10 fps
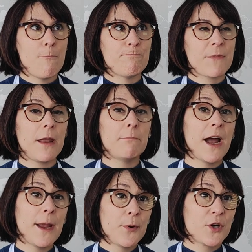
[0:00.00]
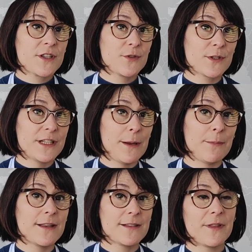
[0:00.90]
And my personal
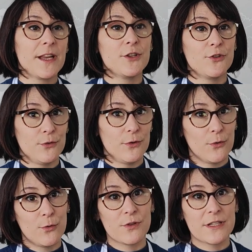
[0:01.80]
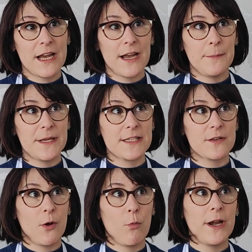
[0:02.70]
tip, as something I do all the time,
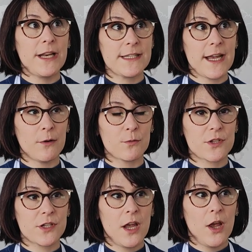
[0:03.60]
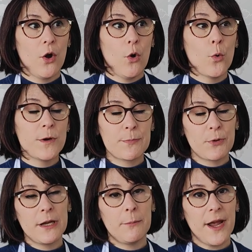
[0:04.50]
is when in doubt, always
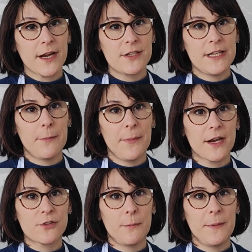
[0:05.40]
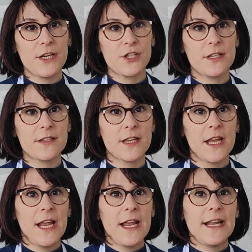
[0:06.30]
bring it back to the impact on patients.
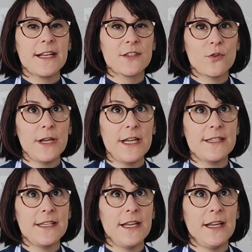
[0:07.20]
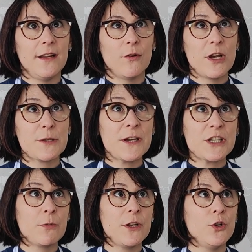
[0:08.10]
It's so easy,
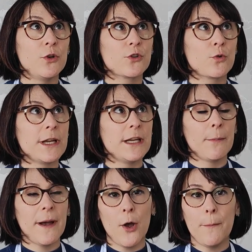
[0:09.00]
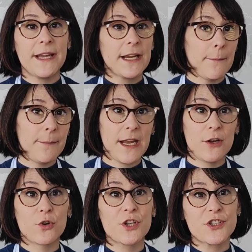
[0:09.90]
especially when you're talking about a big
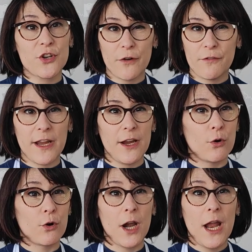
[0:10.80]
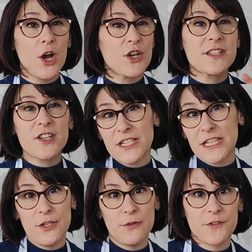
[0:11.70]
campaign or a survey or a
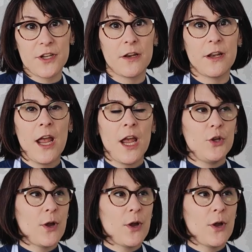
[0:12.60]
study you've done,